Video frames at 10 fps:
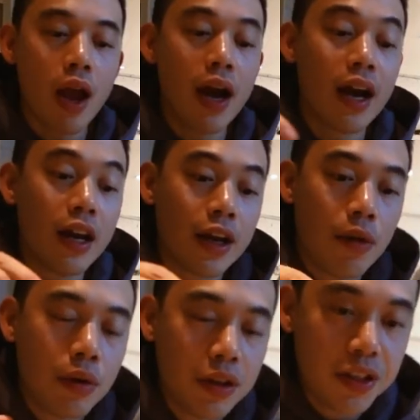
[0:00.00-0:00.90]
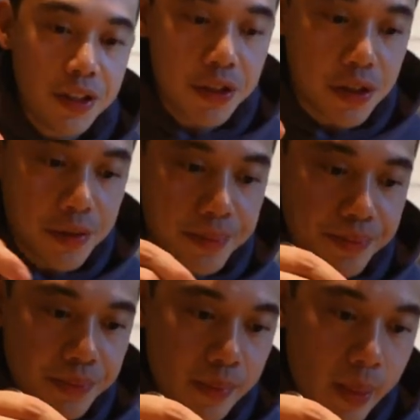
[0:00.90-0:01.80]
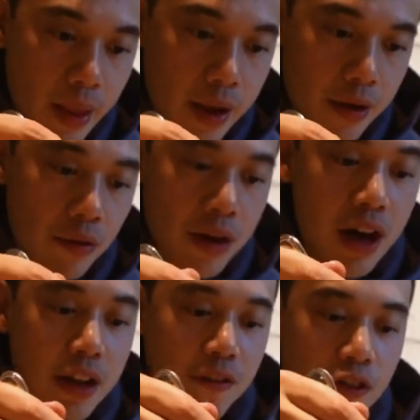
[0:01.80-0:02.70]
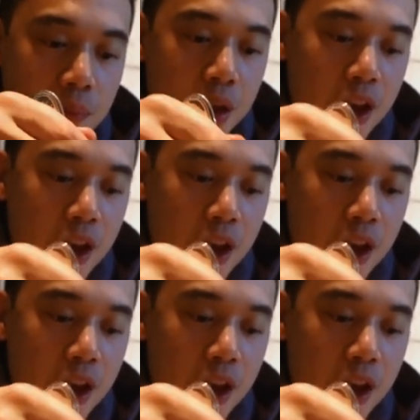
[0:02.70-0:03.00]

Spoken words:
I gotta get one of these. We gotta eat from the